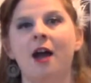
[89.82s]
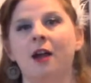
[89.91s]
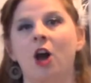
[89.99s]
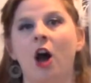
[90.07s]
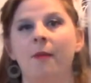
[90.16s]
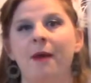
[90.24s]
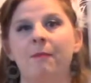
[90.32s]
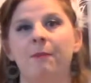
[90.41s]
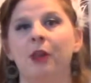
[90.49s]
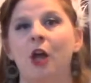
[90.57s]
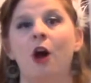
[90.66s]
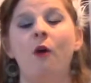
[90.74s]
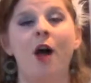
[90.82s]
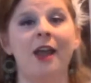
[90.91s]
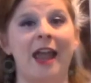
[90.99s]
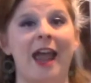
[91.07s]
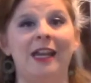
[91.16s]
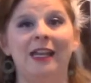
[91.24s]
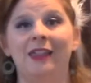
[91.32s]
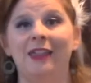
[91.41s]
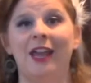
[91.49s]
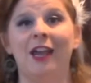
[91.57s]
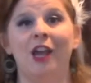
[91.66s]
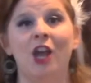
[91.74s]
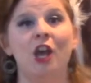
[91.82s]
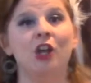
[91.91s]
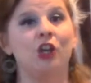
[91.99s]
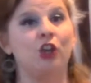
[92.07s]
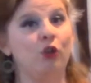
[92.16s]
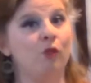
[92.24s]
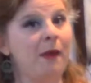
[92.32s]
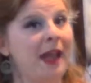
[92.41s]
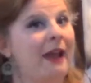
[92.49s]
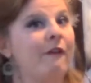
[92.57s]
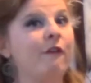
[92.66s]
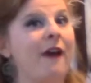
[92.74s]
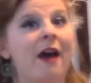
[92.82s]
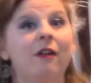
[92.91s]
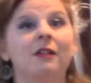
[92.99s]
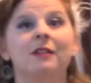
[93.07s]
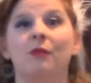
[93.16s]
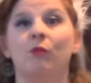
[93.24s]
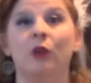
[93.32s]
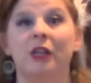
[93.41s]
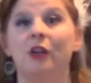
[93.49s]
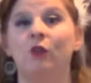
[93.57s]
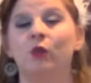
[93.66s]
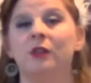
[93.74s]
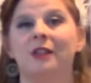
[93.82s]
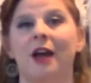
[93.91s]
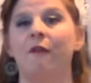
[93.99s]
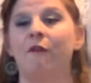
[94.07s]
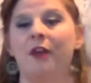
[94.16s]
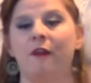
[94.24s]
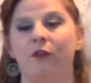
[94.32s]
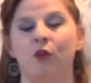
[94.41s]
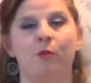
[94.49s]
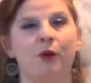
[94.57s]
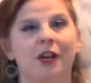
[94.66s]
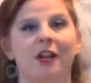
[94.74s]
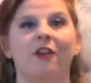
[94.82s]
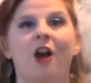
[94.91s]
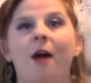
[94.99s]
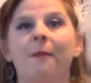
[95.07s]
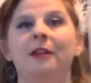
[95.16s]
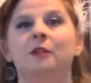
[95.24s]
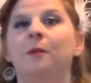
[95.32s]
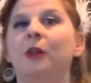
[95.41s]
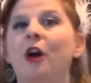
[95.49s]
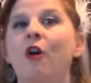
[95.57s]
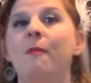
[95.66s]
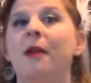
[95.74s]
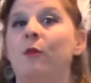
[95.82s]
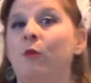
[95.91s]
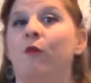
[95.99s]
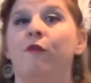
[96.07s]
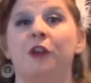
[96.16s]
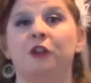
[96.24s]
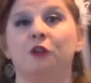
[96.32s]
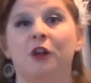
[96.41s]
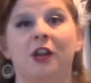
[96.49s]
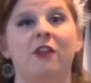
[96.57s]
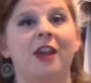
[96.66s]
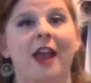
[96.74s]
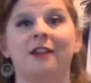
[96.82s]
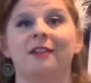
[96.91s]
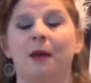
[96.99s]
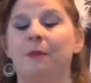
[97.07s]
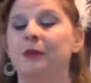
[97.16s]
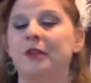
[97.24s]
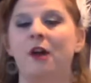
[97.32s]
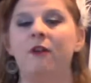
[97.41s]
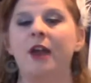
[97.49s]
Comment below on anything you may have found, some really cool stuff. If you put it in the comments below, maybe we'll feature it in the next episode.